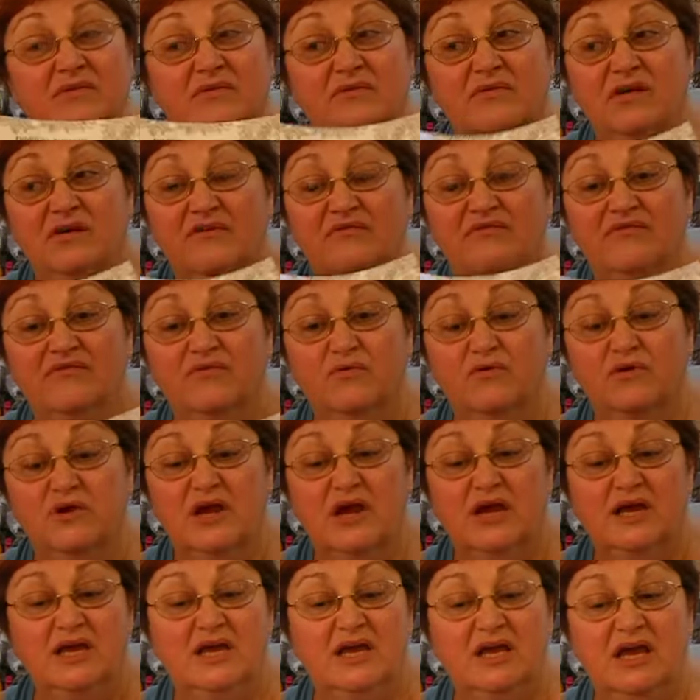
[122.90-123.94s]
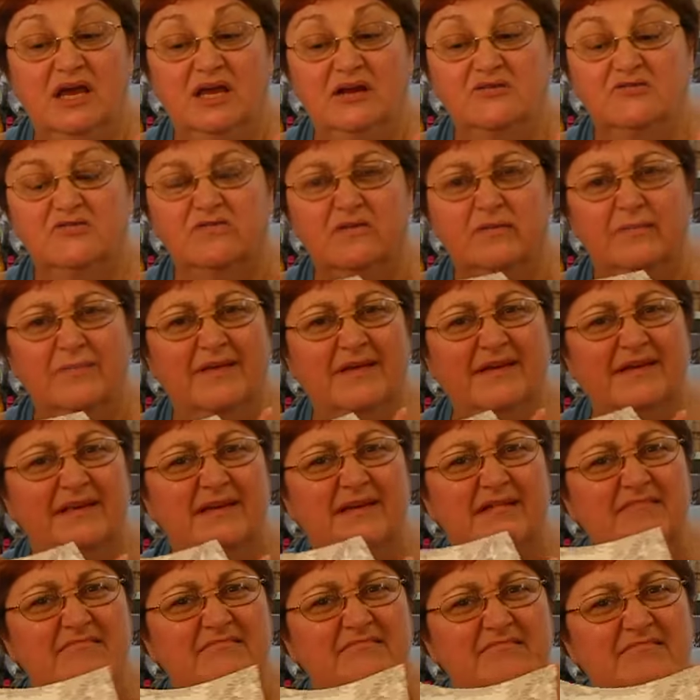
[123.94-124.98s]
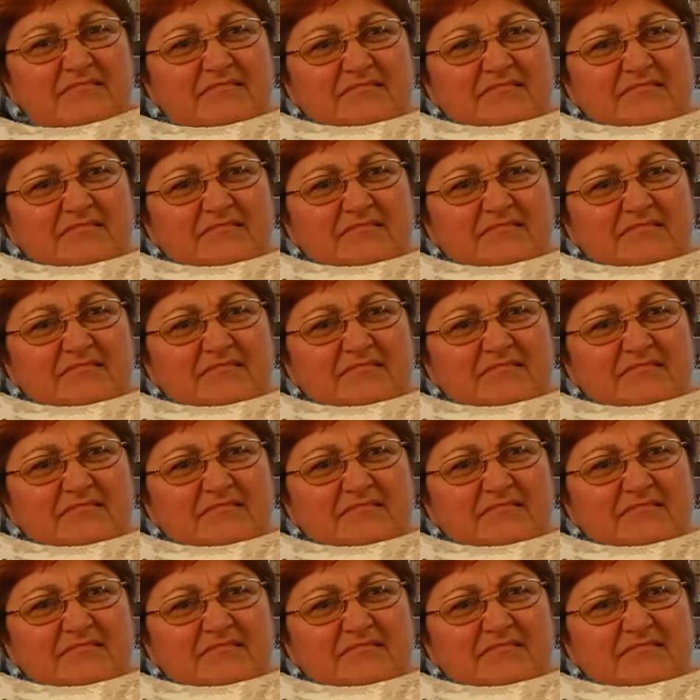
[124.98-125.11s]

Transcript: they were like $4.98 or something like that.